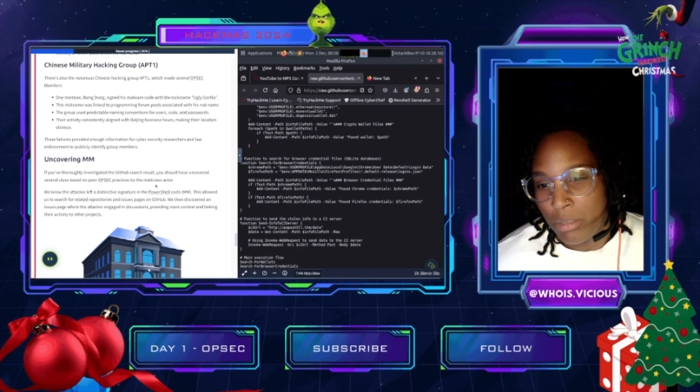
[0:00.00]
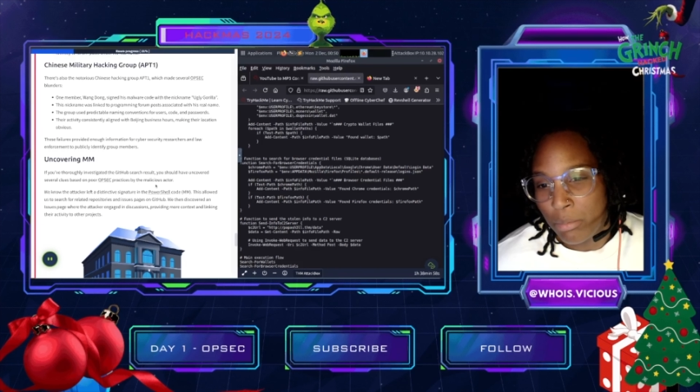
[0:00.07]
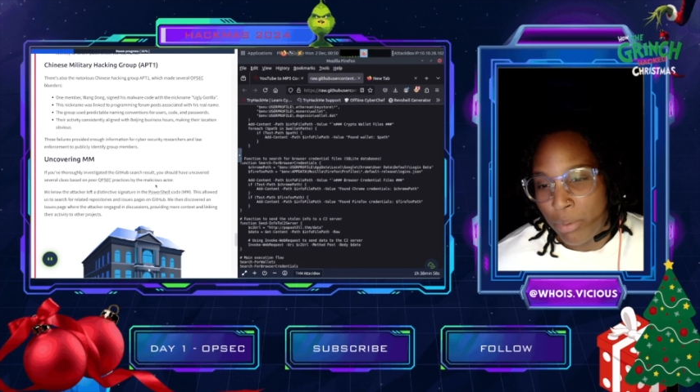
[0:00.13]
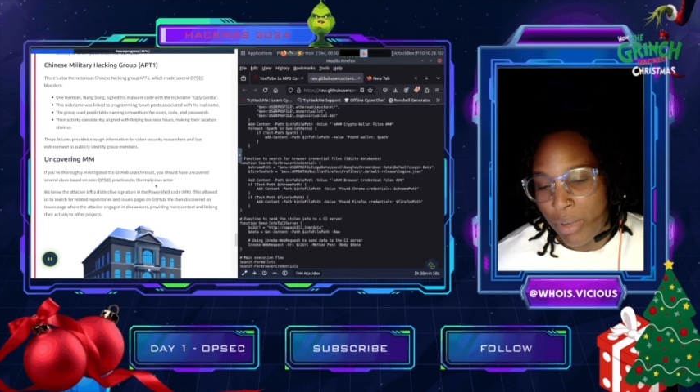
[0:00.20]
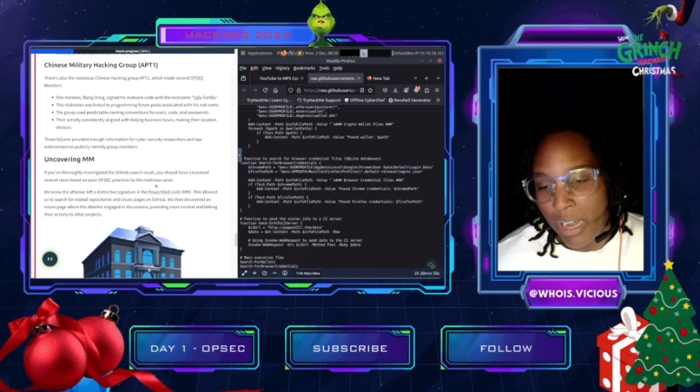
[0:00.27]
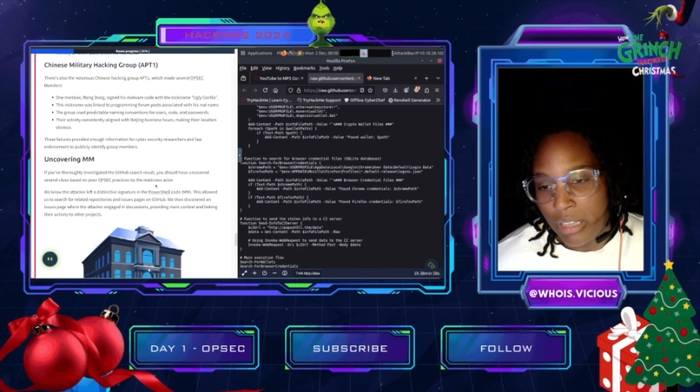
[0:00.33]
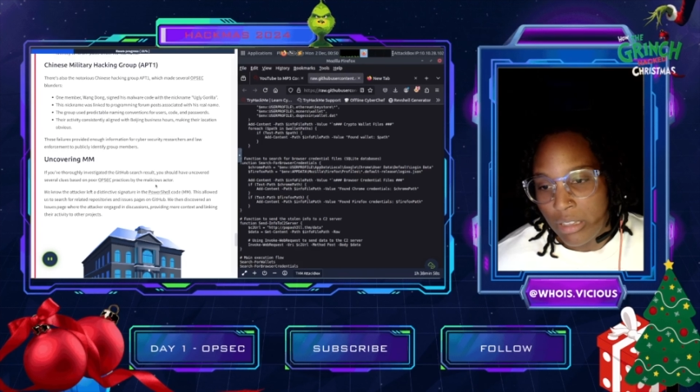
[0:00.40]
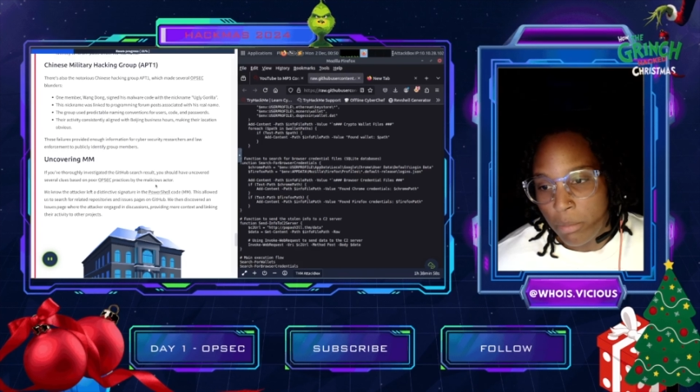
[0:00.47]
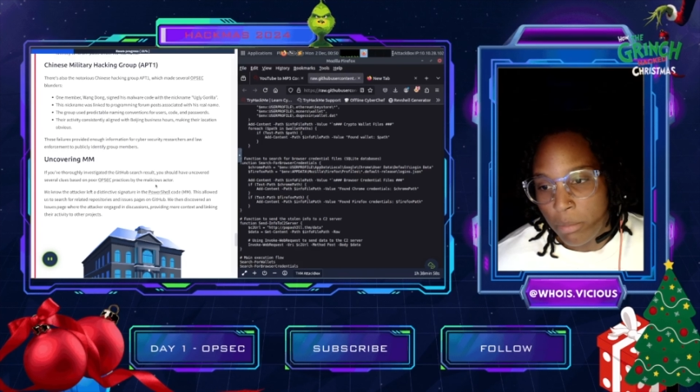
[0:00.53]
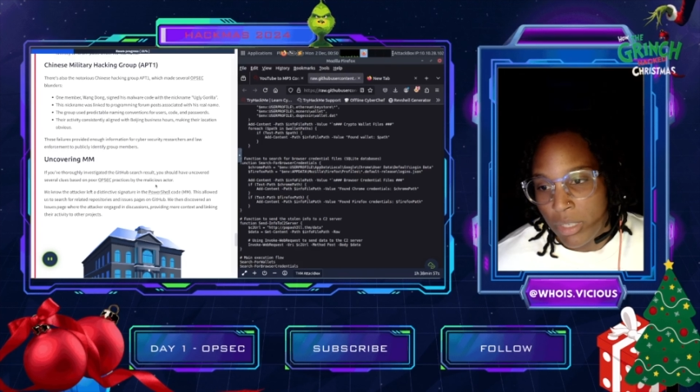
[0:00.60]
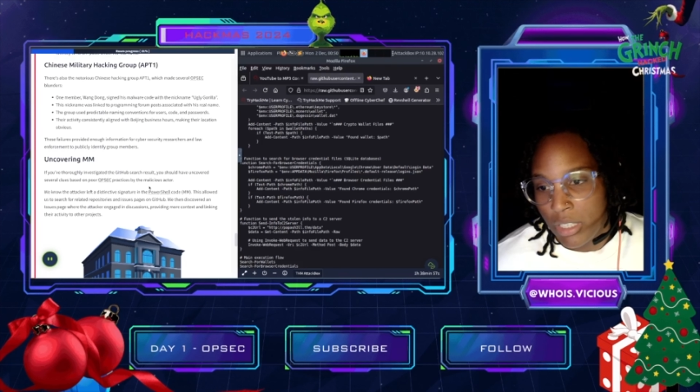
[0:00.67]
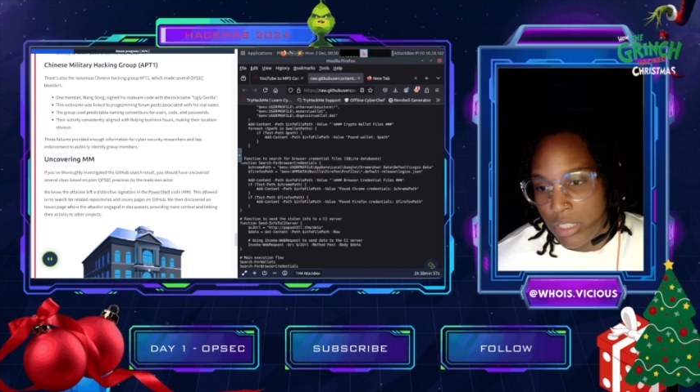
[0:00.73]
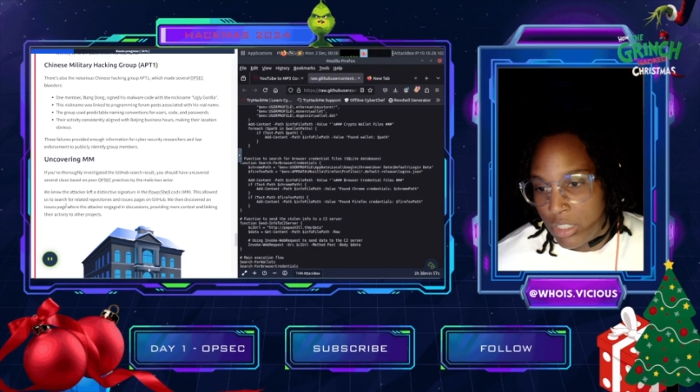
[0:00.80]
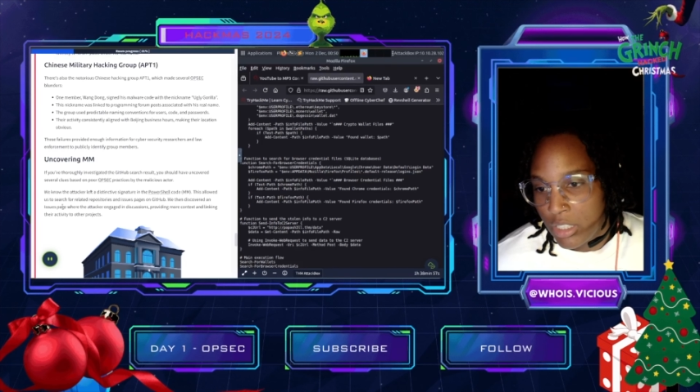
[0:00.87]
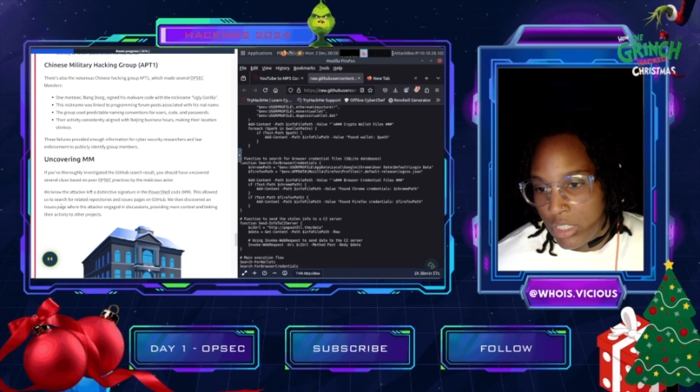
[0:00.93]
by the
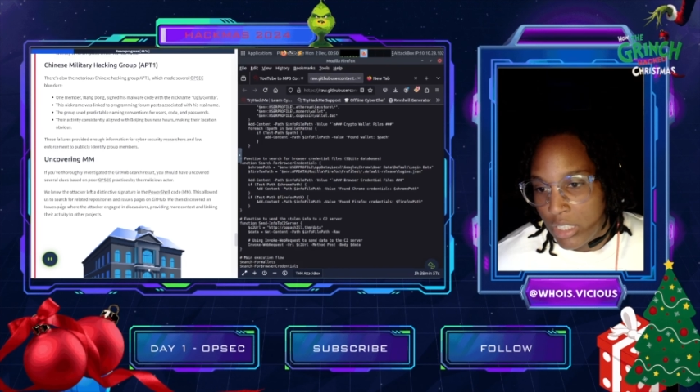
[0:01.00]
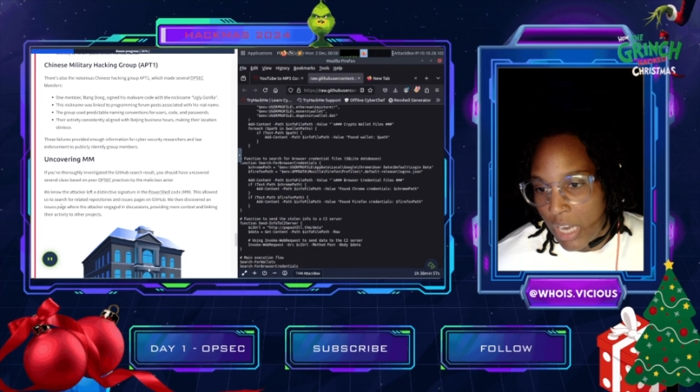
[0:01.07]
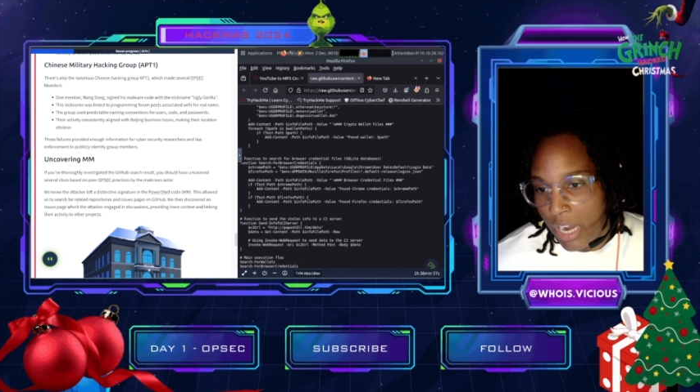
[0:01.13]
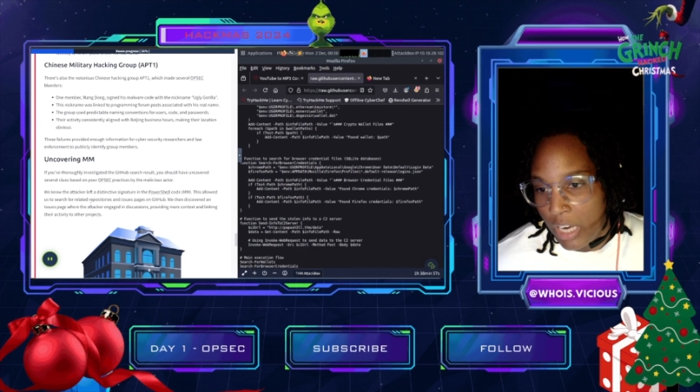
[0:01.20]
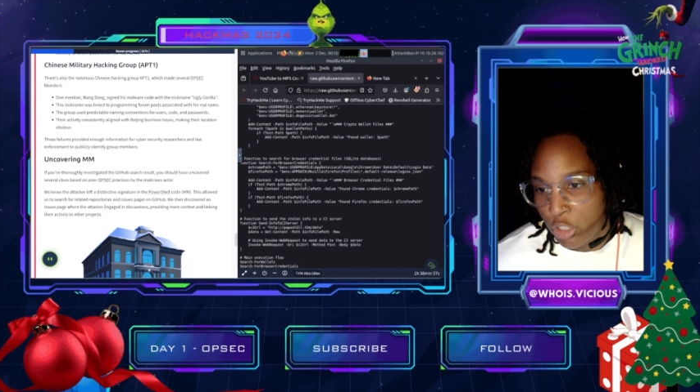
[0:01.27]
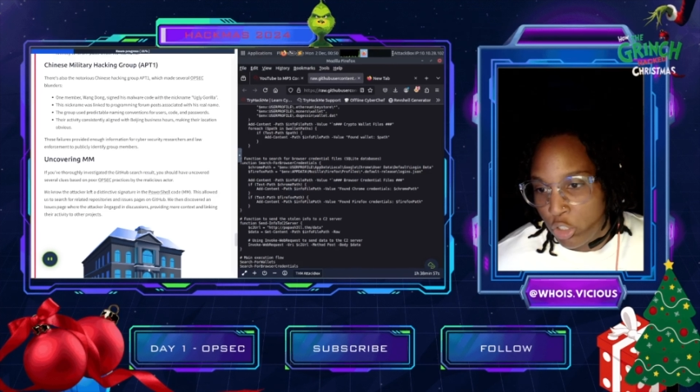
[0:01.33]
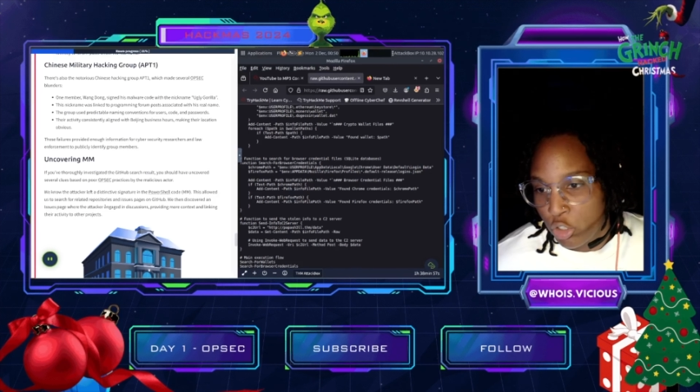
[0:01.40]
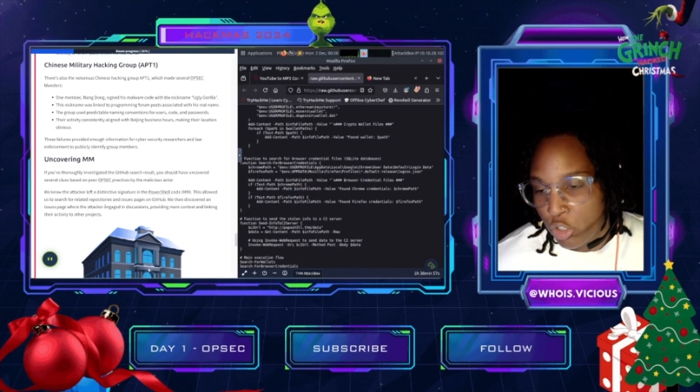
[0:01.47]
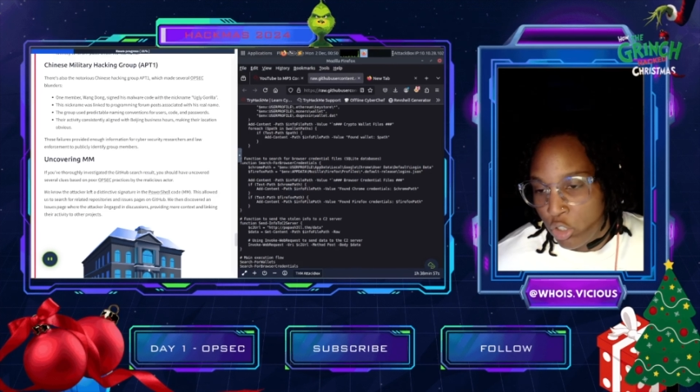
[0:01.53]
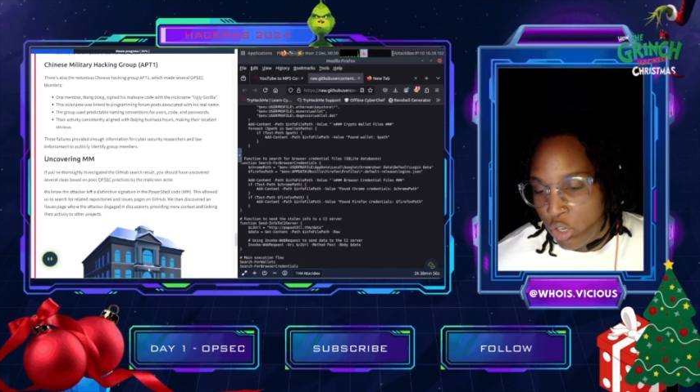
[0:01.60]
malicious actor.